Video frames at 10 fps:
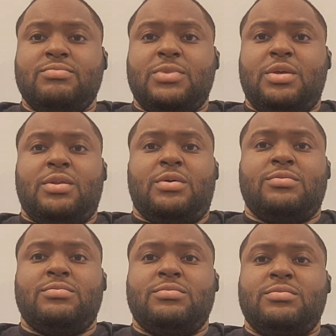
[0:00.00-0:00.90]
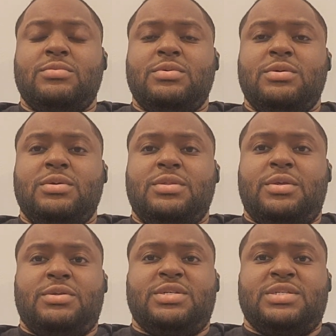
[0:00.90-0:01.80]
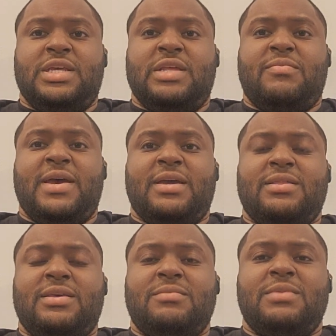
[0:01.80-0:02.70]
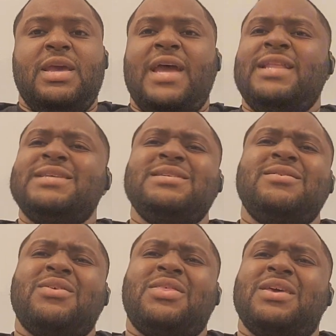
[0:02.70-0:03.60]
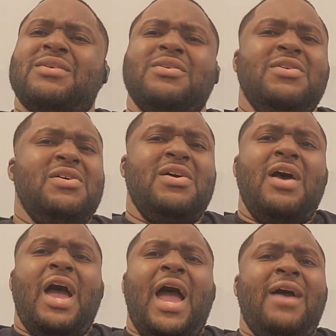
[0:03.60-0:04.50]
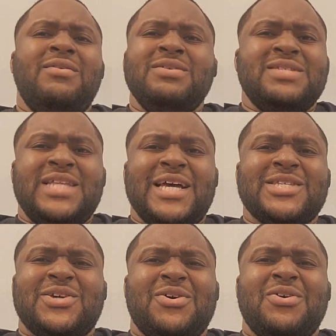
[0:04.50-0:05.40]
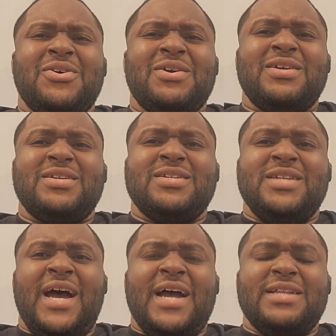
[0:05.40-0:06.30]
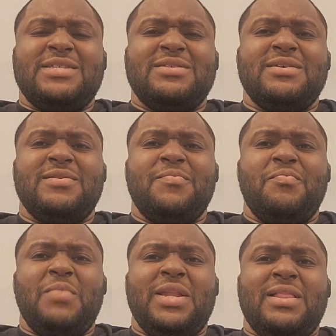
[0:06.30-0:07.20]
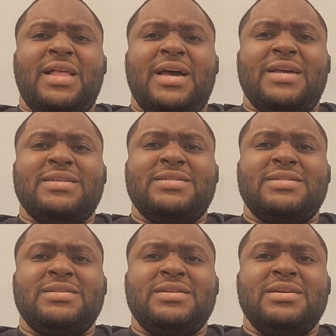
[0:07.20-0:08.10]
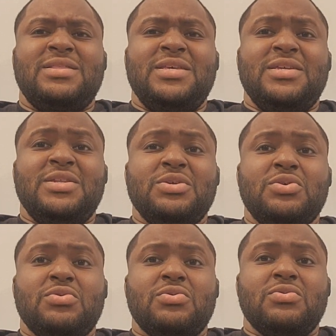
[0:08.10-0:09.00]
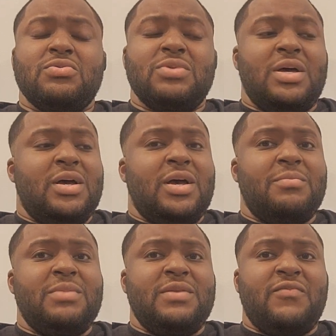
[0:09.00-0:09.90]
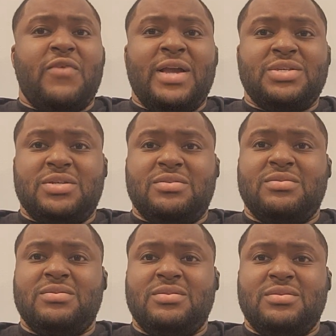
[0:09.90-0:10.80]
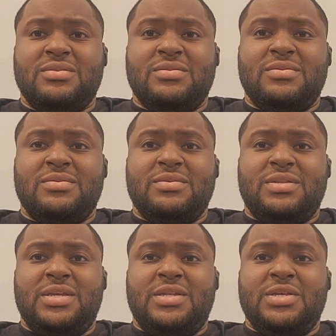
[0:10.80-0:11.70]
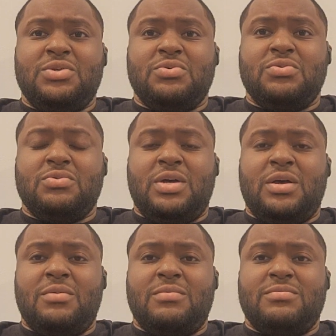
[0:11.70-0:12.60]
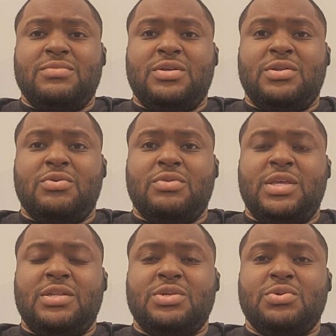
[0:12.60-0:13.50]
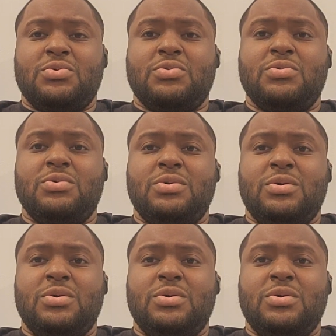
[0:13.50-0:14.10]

you know they're just getting back at them. And that's another thing. How does NASCAR not penalize the initial infraction, the initial, the initial